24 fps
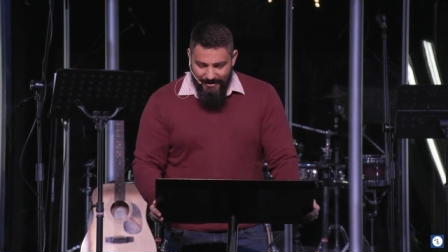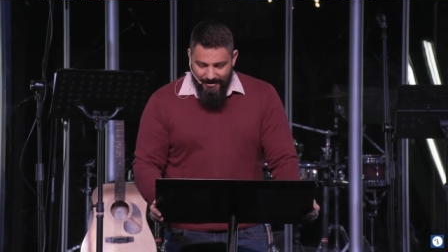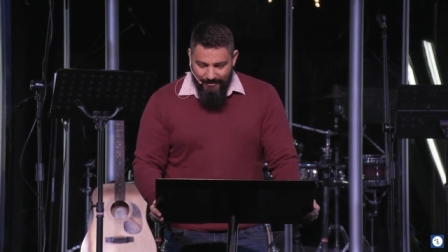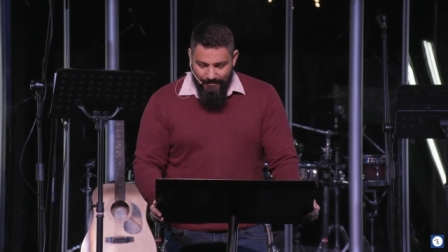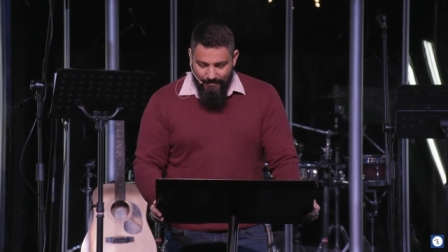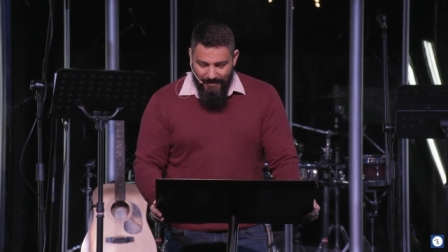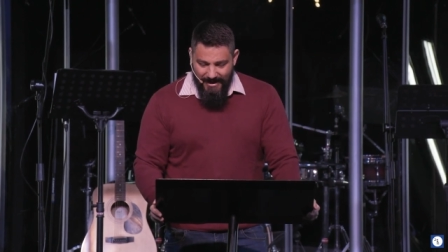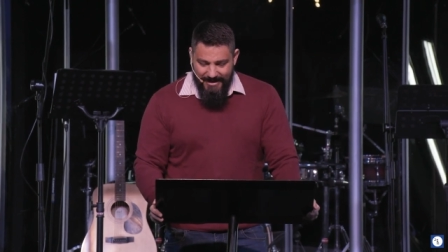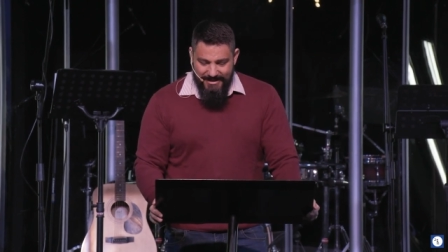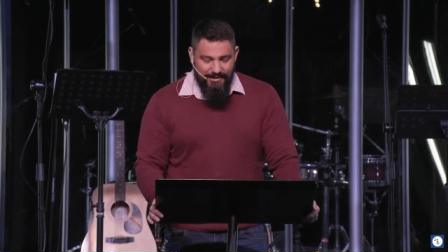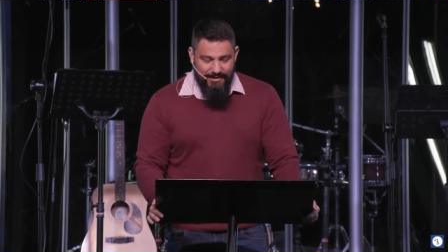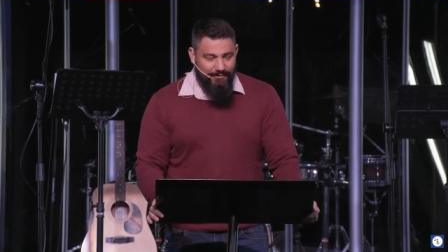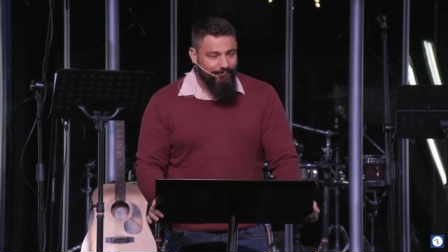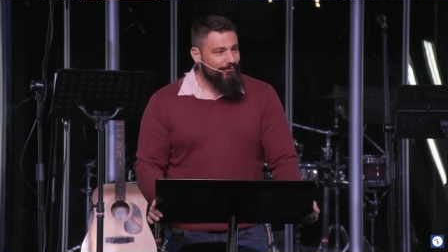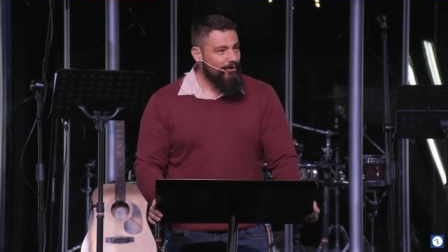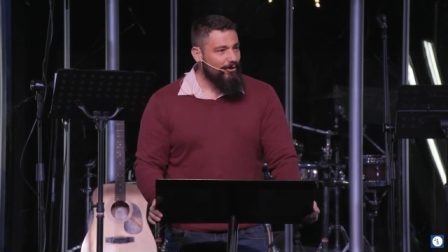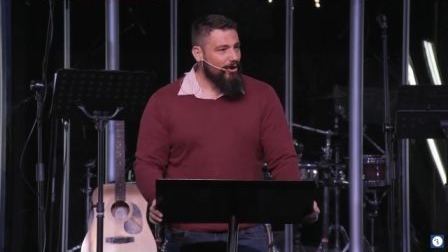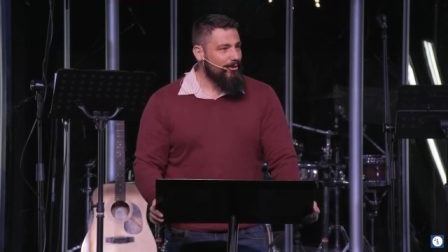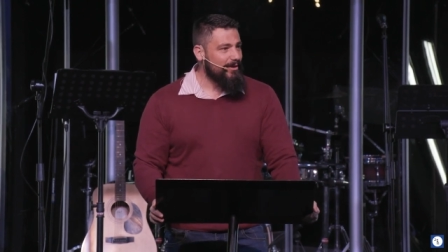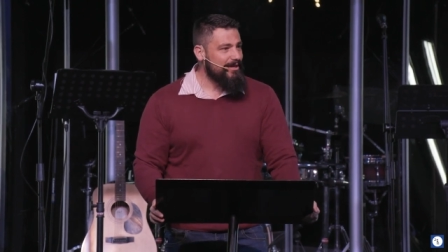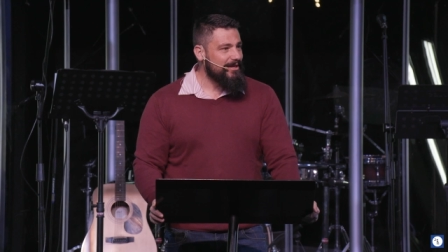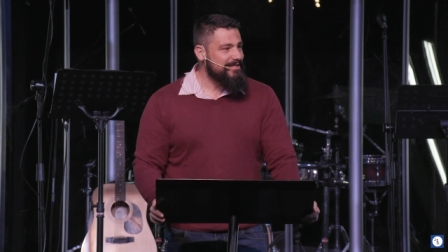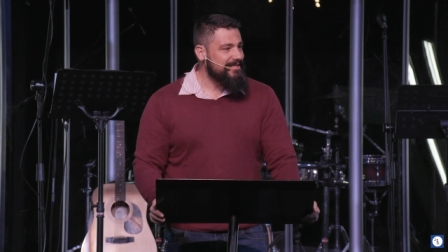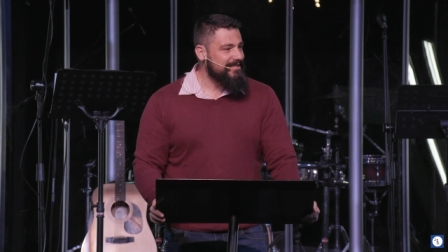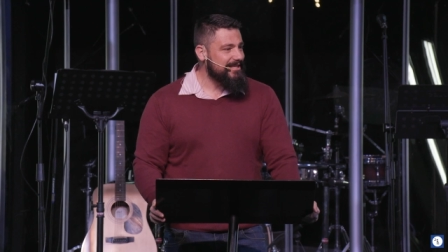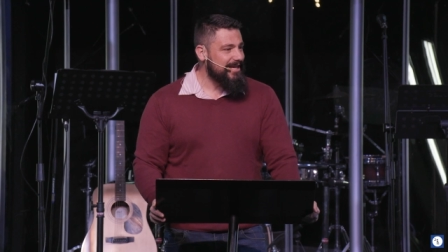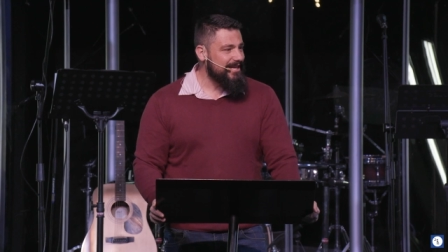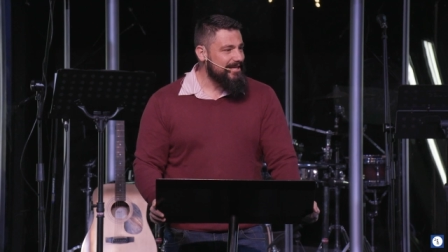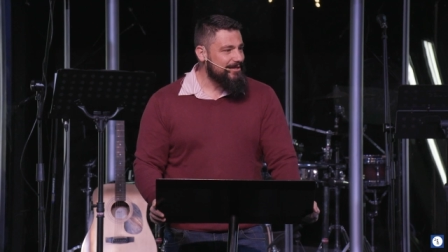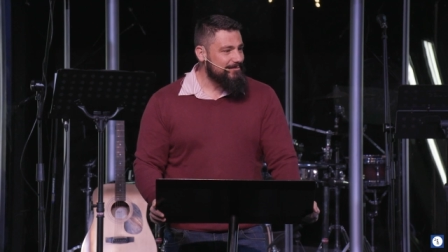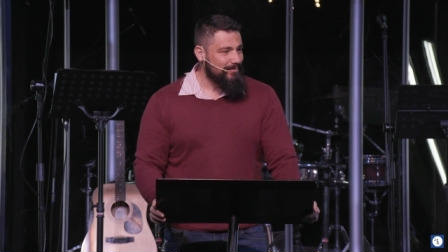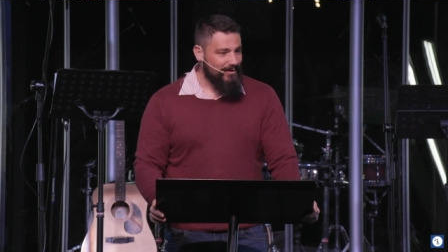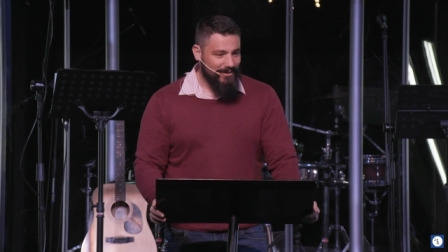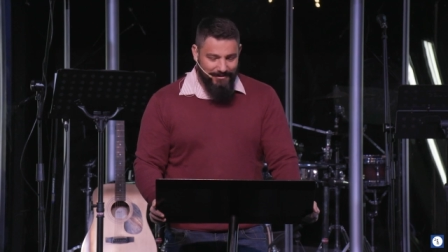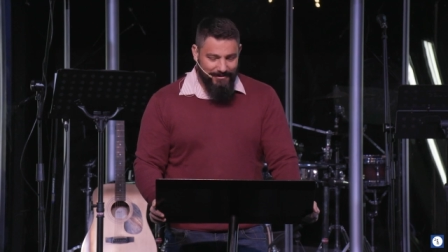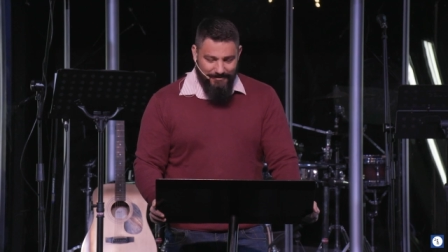makes the following
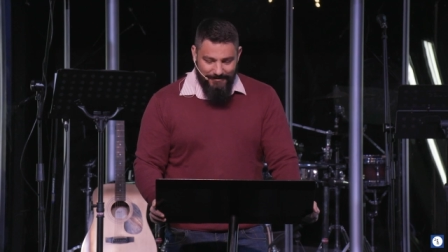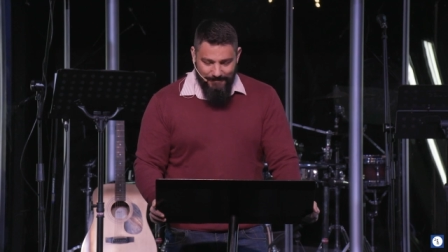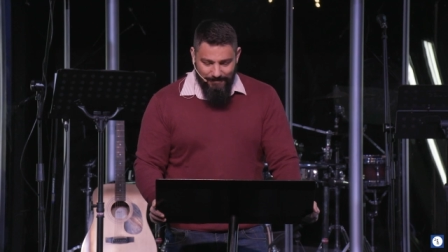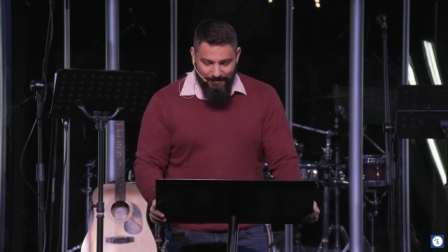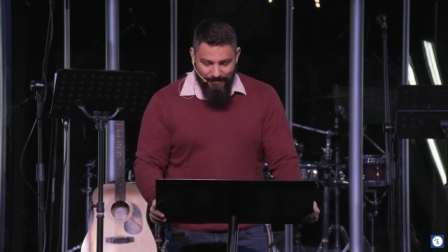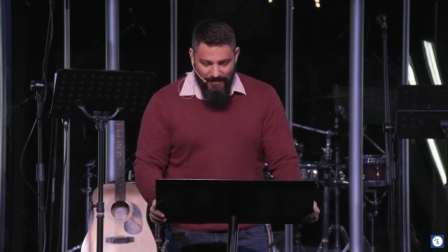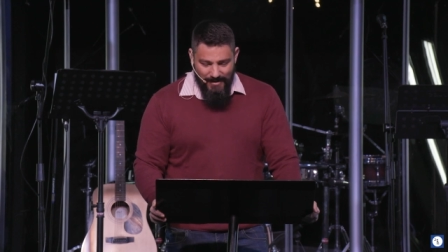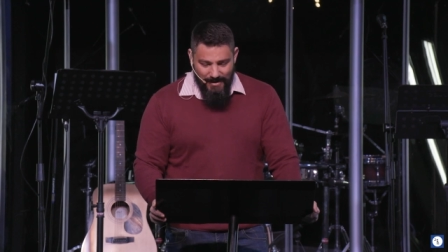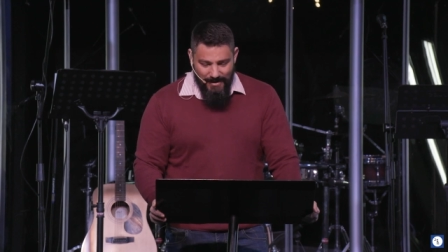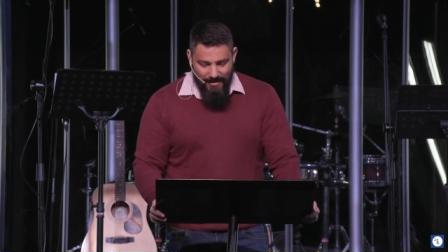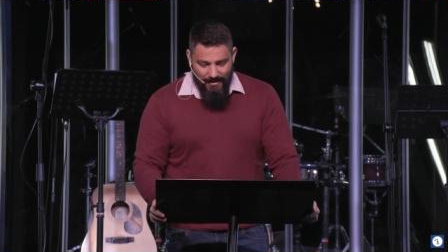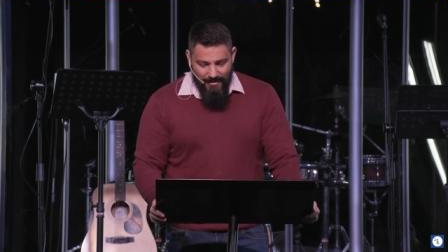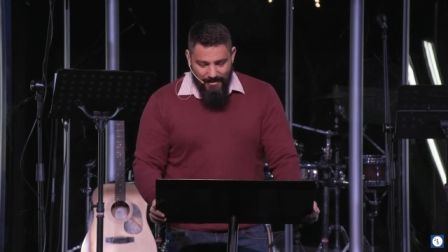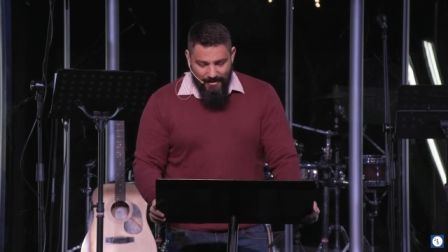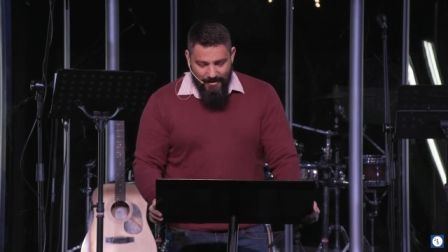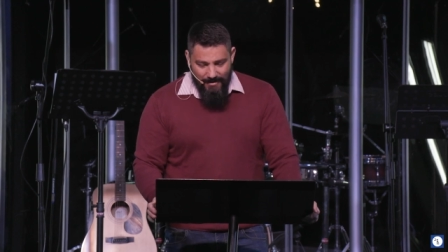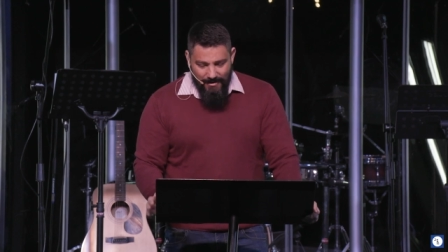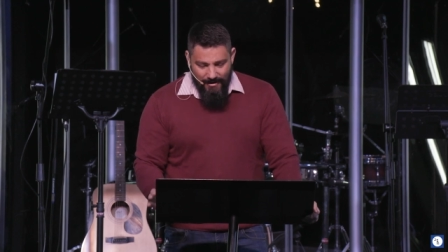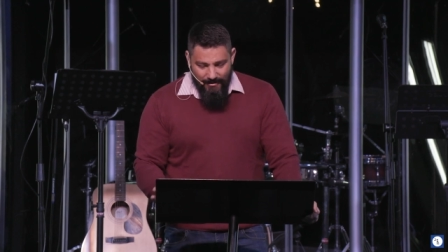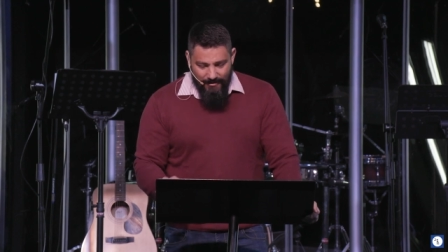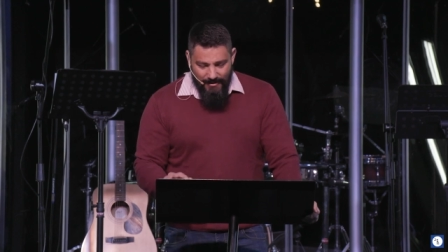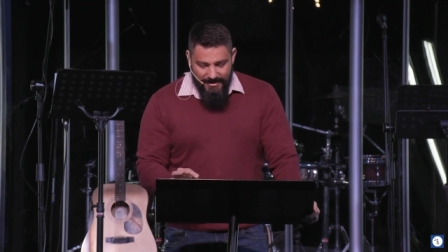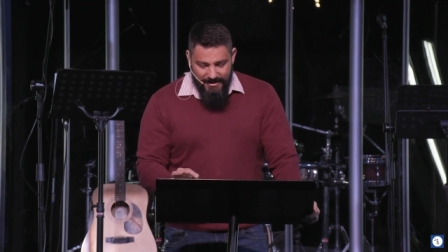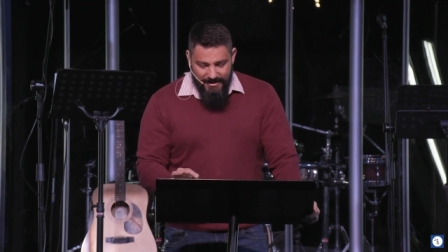statement the